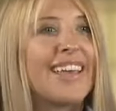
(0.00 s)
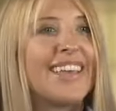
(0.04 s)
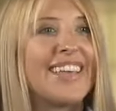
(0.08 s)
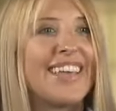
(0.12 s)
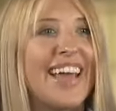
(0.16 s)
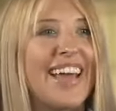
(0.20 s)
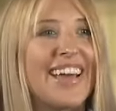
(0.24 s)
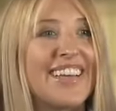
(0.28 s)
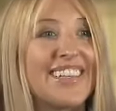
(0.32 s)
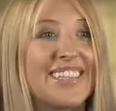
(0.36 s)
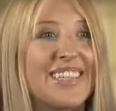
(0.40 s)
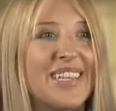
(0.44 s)

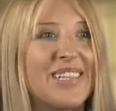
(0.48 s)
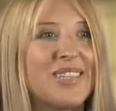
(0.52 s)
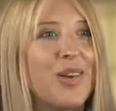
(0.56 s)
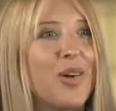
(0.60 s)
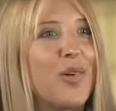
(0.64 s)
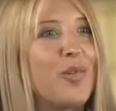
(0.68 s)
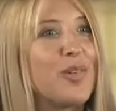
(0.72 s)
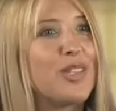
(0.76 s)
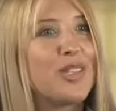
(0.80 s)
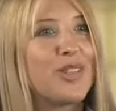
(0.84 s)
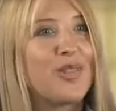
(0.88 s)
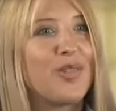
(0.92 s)
Yes, that's
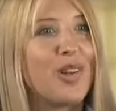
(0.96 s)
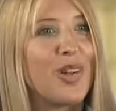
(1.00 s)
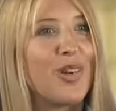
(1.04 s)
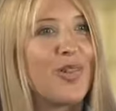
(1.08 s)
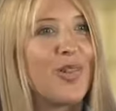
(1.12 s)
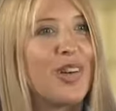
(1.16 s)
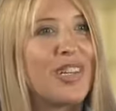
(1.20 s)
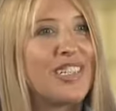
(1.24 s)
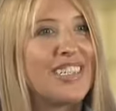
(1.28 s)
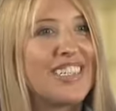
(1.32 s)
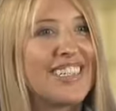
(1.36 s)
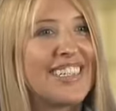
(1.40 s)
always a great
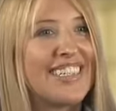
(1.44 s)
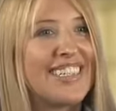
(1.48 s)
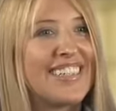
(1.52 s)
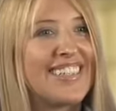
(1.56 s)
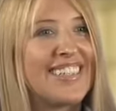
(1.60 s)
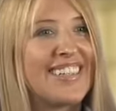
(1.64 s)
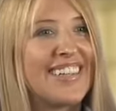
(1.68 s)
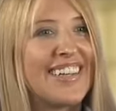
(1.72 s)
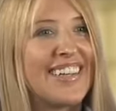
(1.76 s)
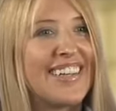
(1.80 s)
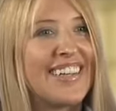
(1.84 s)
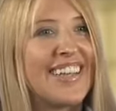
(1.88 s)
question,
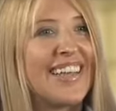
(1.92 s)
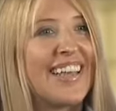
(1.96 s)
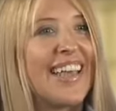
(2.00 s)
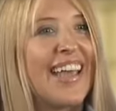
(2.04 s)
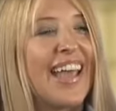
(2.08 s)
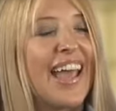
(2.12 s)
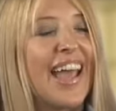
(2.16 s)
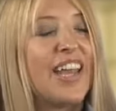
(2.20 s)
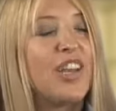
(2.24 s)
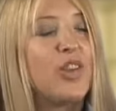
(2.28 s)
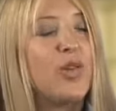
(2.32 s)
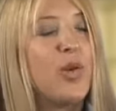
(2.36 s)
isn't it?
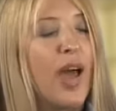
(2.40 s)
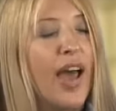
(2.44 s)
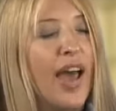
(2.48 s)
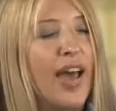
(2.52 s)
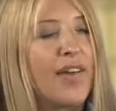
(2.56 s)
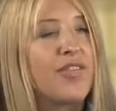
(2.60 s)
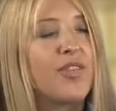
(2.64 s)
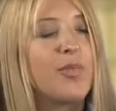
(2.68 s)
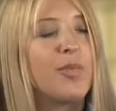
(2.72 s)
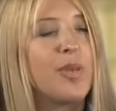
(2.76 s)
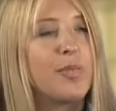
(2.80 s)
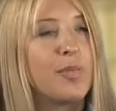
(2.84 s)
And you
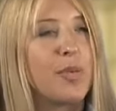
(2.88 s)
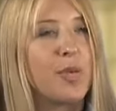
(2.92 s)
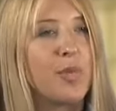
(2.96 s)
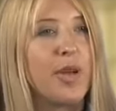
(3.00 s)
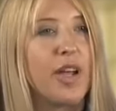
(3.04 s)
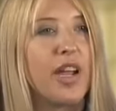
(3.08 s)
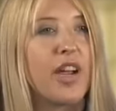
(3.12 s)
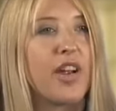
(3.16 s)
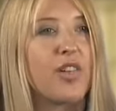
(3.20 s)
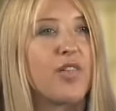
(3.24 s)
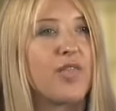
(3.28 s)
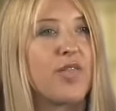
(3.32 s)
have to be
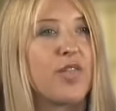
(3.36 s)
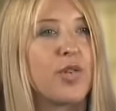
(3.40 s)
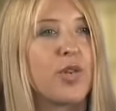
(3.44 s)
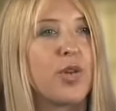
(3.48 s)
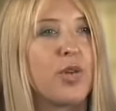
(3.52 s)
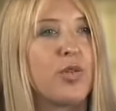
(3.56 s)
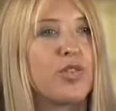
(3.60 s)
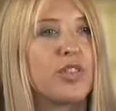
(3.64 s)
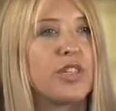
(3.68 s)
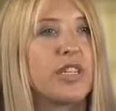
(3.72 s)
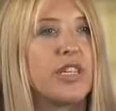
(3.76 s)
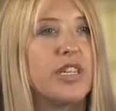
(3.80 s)
prepared for
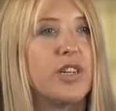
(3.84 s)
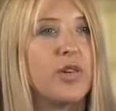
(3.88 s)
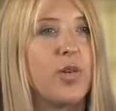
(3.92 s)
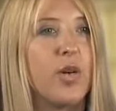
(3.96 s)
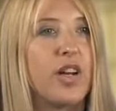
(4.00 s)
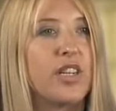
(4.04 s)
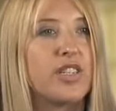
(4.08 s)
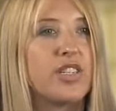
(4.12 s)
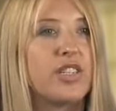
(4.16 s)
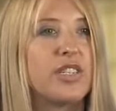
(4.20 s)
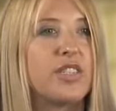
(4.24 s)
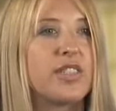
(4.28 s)
those key
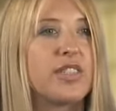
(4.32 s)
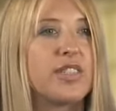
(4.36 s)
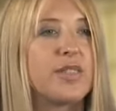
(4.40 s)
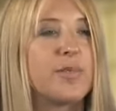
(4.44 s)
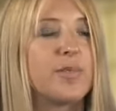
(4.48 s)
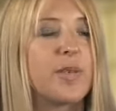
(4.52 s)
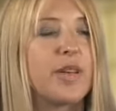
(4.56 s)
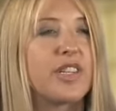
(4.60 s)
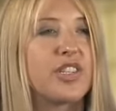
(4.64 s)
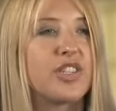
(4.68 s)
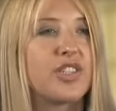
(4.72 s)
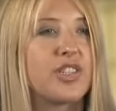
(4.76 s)
questions,
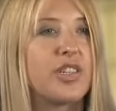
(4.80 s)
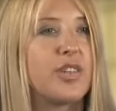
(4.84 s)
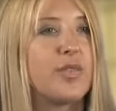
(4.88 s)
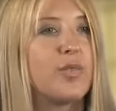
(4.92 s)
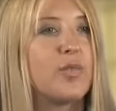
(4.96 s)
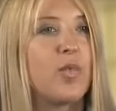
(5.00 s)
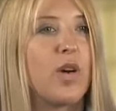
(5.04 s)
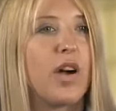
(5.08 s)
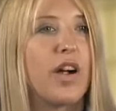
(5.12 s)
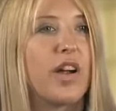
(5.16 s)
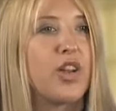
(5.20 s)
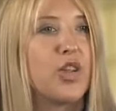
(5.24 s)
especially
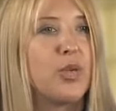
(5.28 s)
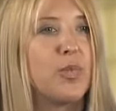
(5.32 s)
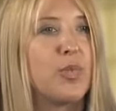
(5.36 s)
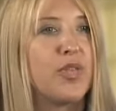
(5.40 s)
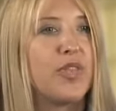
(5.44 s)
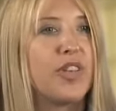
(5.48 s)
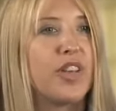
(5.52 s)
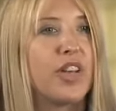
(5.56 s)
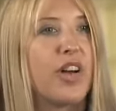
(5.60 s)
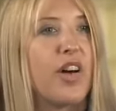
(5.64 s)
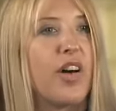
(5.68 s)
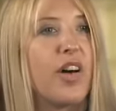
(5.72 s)
why are you
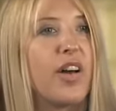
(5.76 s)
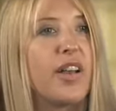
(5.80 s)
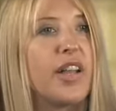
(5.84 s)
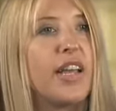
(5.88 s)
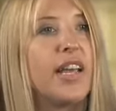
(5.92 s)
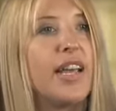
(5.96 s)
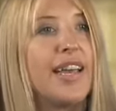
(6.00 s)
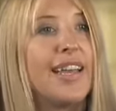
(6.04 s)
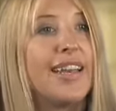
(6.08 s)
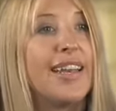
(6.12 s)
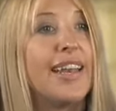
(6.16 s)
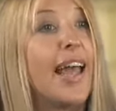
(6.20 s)
moving on?
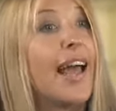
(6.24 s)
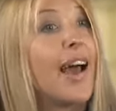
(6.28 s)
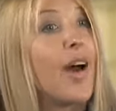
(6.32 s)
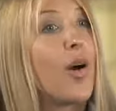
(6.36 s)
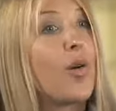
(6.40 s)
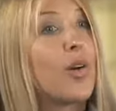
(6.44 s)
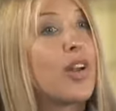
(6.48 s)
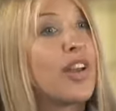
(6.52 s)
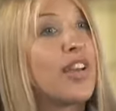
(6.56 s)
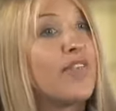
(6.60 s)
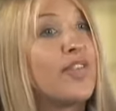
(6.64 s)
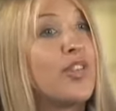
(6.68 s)

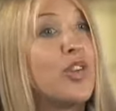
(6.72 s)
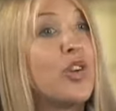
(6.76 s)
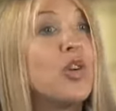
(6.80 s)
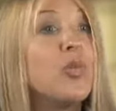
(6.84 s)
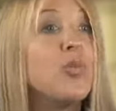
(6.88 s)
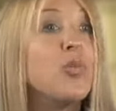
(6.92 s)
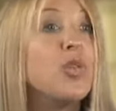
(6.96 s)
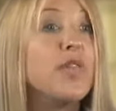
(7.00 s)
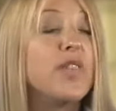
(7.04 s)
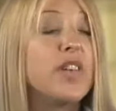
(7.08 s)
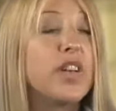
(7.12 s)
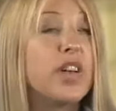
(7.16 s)
Now, if
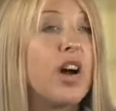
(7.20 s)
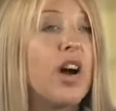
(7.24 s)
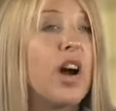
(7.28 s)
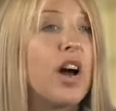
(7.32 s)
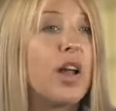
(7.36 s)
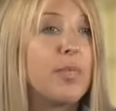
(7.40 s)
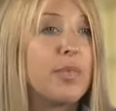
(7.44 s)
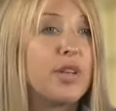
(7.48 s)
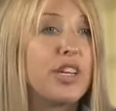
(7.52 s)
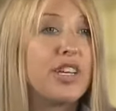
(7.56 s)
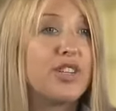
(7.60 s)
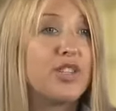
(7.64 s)
you're moving
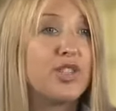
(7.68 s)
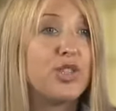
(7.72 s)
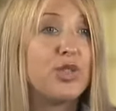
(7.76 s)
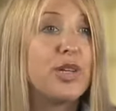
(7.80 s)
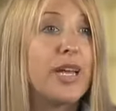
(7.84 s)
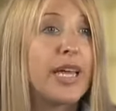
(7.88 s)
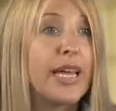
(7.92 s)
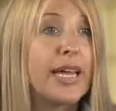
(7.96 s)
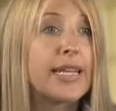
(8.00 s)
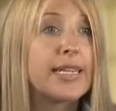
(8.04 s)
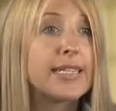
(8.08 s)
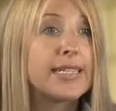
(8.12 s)
on because you
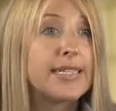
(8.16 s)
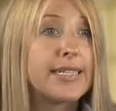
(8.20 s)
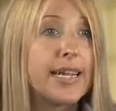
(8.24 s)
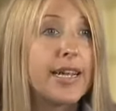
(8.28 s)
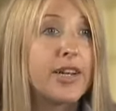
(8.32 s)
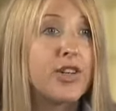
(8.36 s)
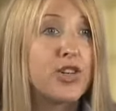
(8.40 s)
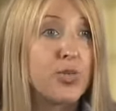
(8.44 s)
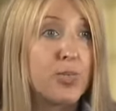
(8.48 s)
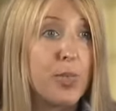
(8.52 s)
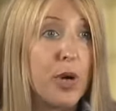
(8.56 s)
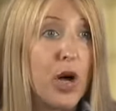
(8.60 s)
can't
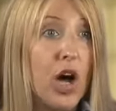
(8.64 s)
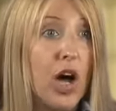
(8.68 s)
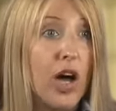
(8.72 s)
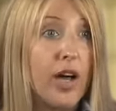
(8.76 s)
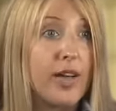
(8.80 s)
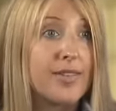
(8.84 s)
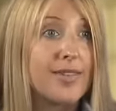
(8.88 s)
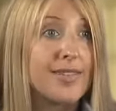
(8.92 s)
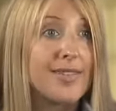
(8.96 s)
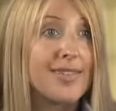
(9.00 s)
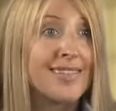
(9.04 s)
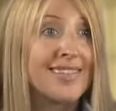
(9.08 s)
stand your
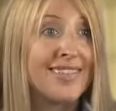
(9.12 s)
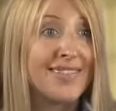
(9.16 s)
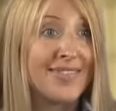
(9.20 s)
boss,